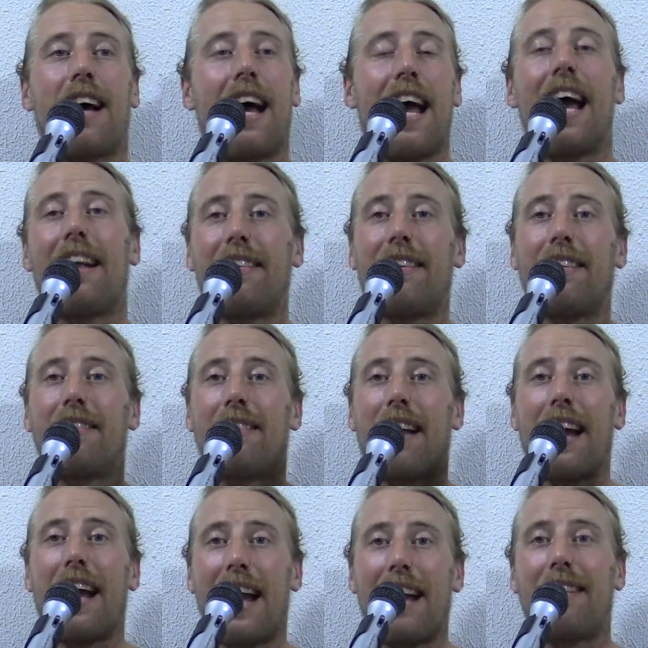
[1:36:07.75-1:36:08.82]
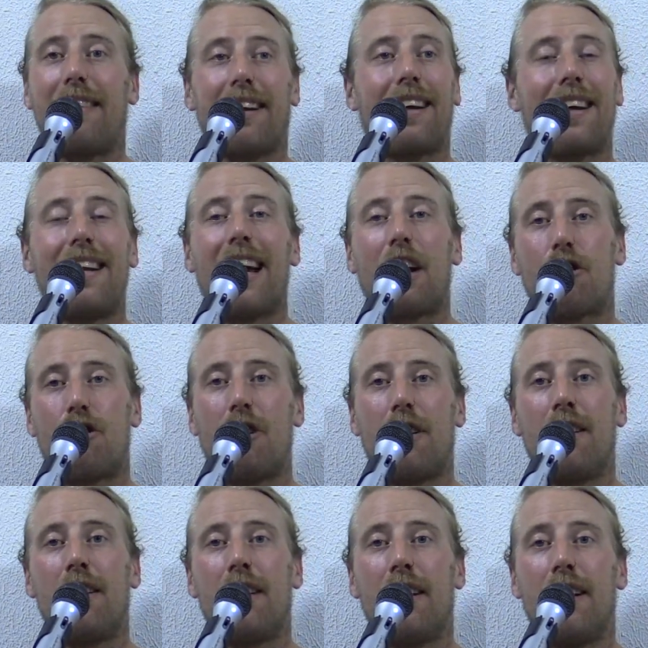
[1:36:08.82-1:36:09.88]
I had the
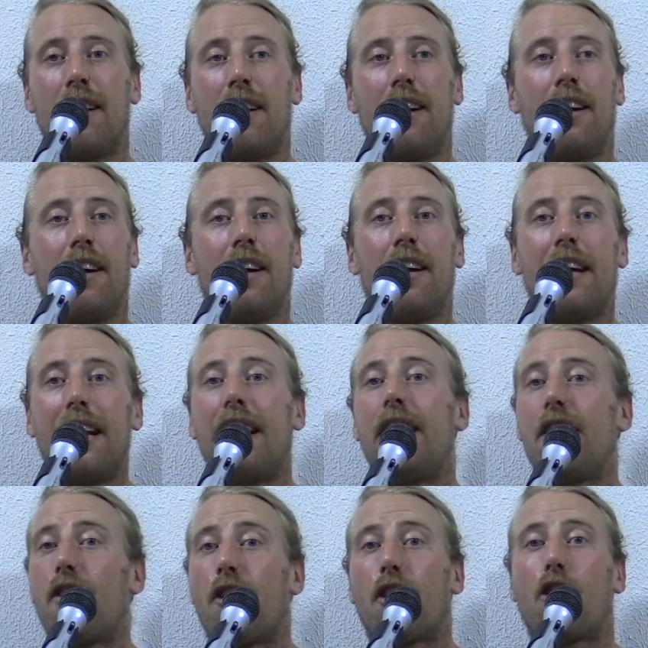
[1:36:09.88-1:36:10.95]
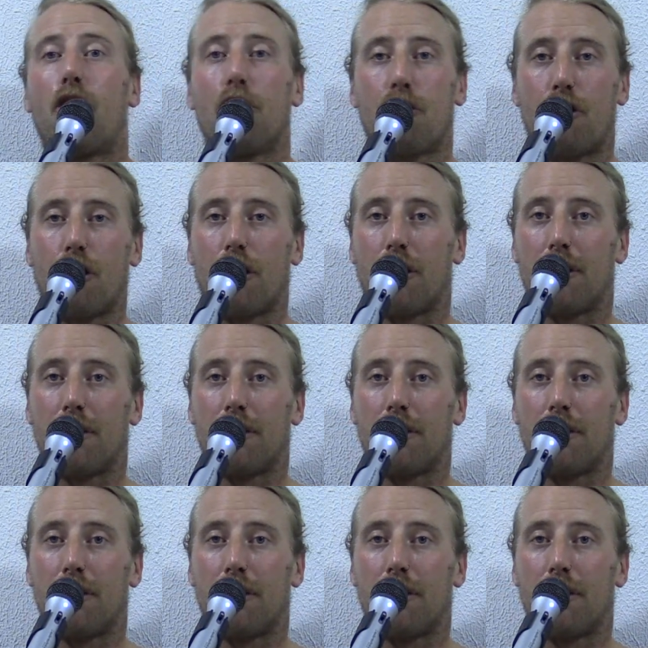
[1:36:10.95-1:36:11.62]
connection into the culture.